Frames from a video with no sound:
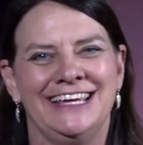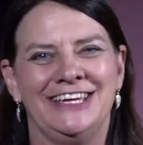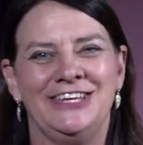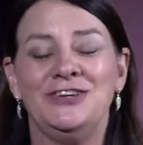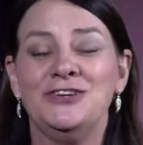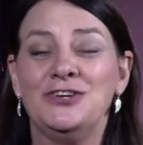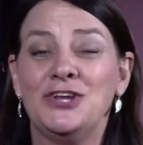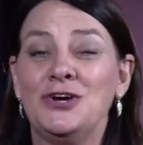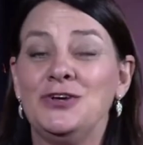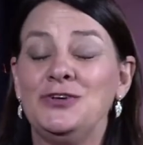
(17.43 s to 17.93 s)

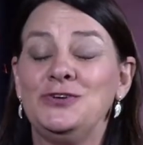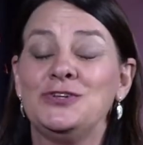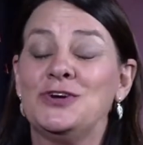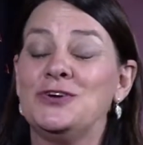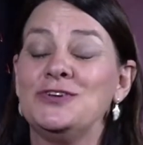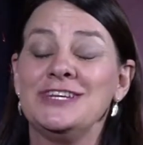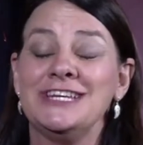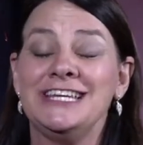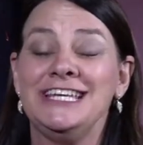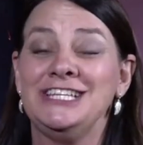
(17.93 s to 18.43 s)
You know, you
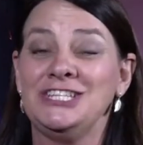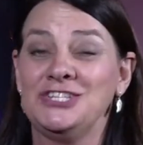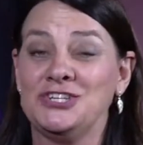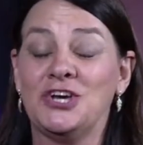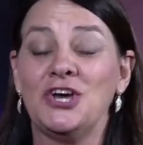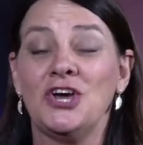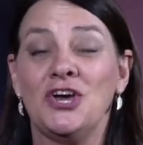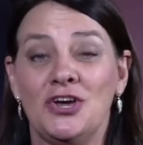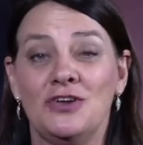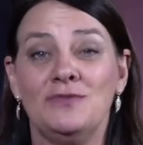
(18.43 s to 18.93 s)
don't need to
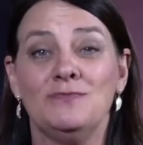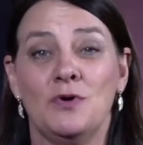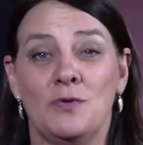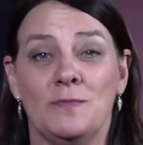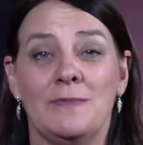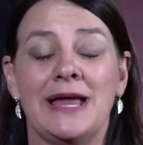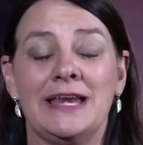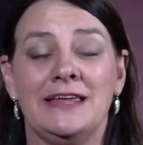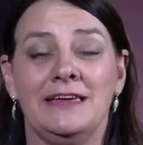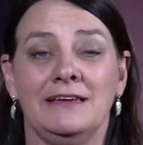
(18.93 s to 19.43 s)
earn more
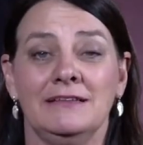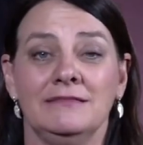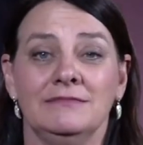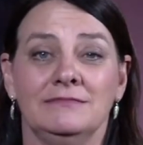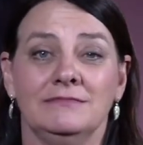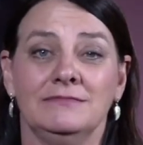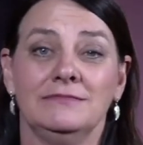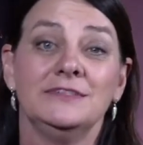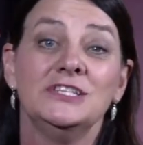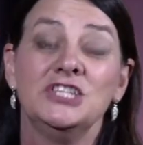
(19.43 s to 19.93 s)
money
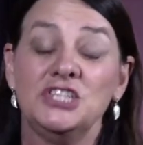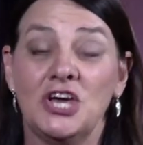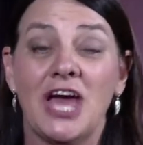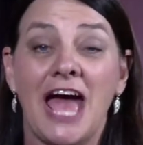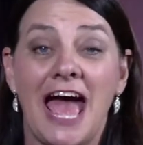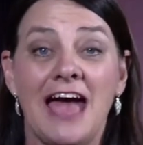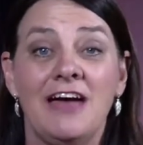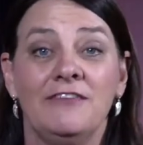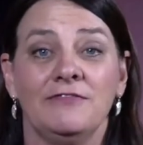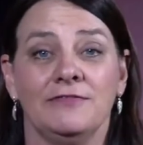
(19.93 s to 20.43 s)
to
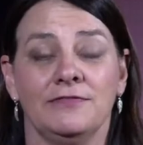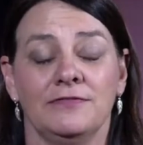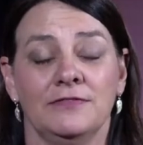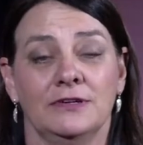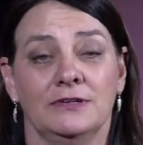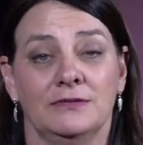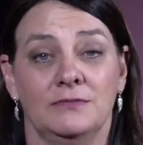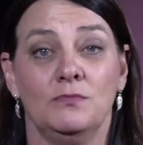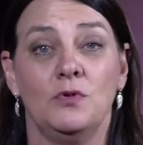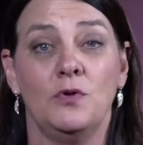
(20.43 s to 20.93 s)
have
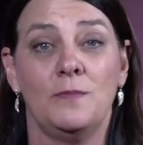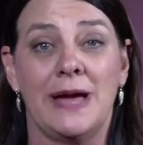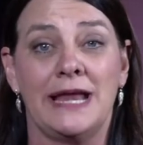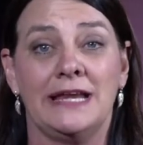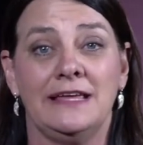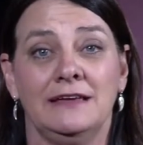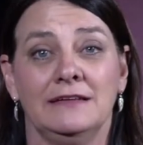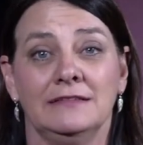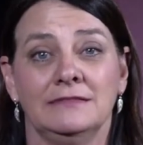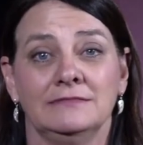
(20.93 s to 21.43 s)
more
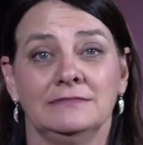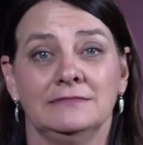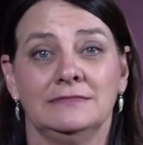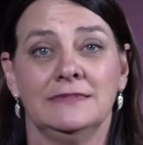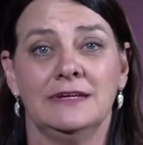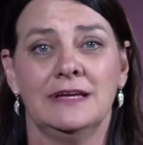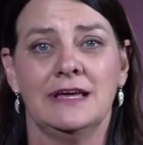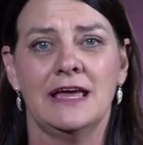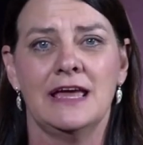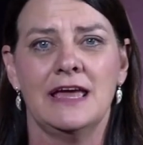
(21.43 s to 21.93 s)
money.
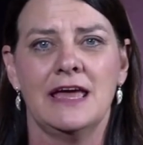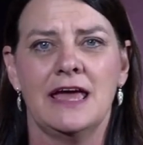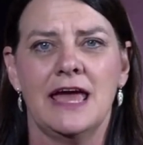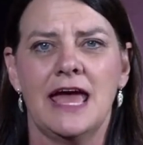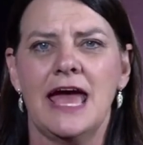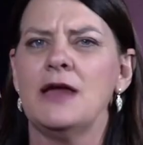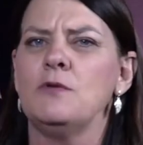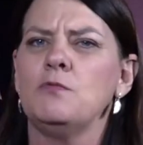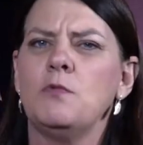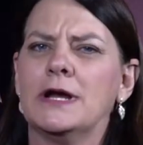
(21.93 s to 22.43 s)

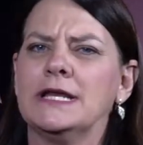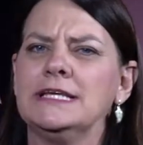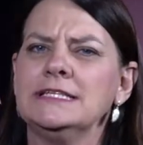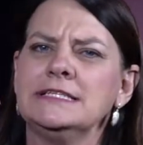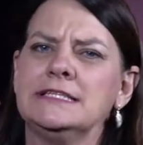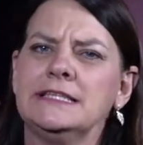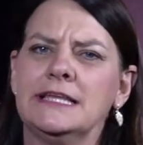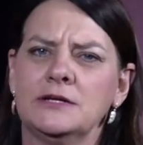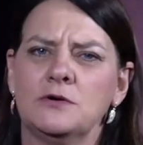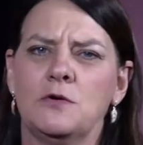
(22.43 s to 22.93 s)
And what is
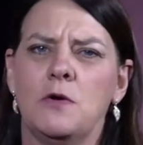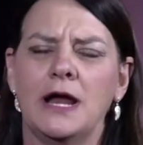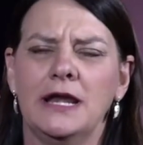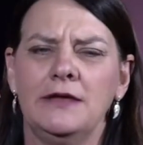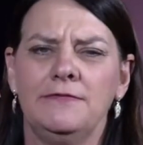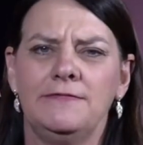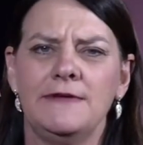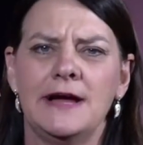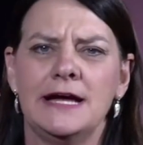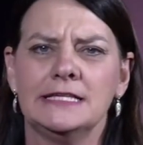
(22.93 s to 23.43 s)
it that
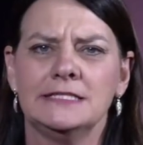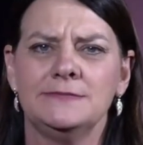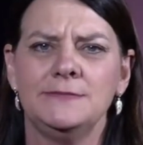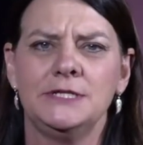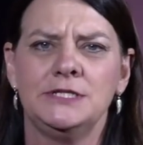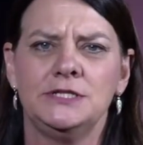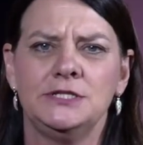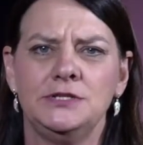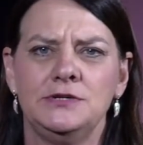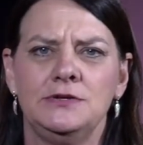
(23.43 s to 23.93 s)
qualifies me
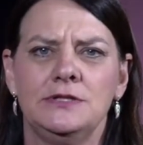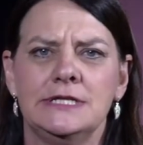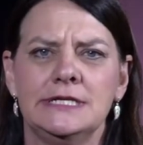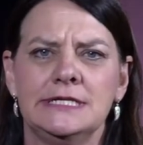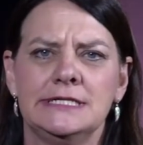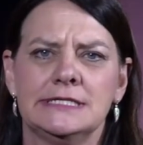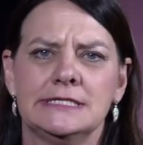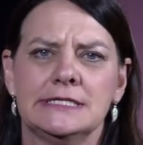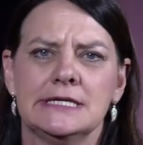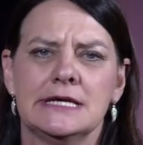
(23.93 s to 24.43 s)
to do
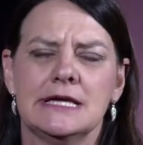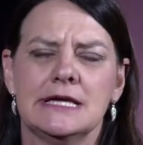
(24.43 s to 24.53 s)
this?